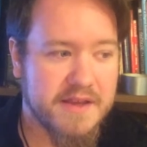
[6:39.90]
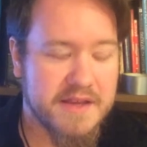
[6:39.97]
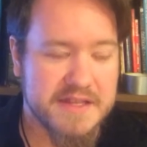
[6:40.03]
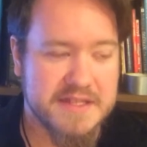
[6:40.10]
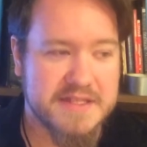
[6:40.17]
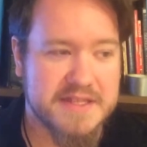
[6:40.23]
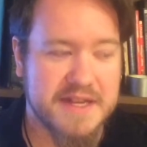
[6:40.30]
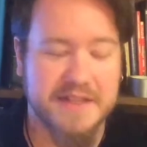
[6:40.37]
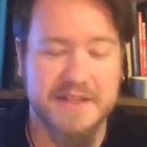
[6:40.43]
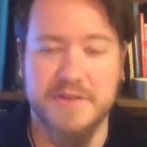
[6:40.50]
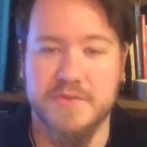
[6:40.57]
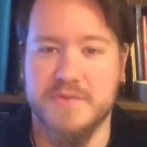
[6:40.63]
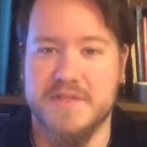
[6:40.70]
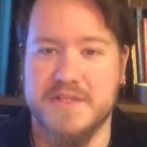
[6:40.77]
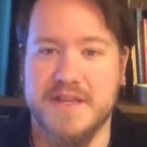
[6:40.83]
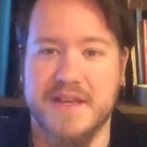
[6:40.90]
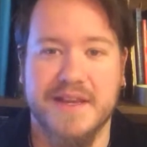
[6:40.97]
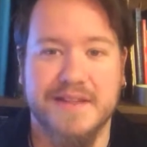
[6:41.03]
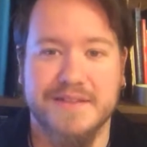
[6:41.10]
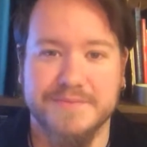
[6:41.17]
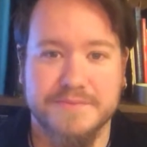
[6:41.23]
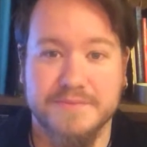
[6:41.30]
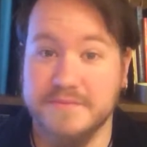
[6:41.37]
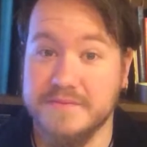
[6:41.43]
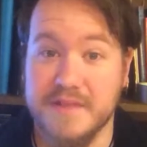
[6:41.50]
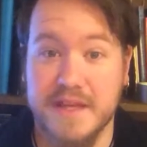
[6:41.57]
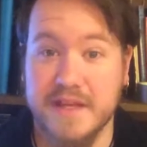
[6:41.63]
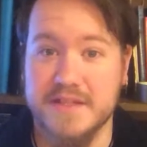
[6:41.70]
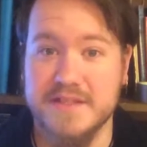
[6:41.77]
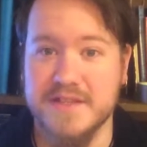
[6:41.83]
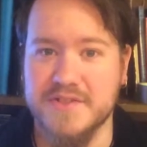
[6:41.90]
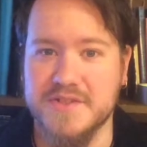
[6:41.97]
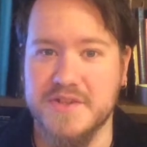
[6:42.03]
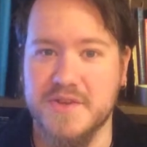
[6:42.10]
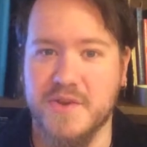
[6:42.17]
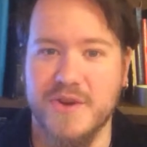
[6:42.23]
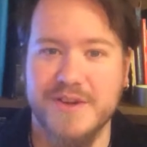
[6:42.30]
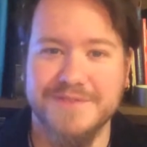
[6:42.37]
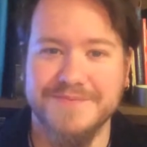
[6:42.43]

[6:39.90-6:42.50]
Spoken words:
as Stan Lee would say, Excelsior.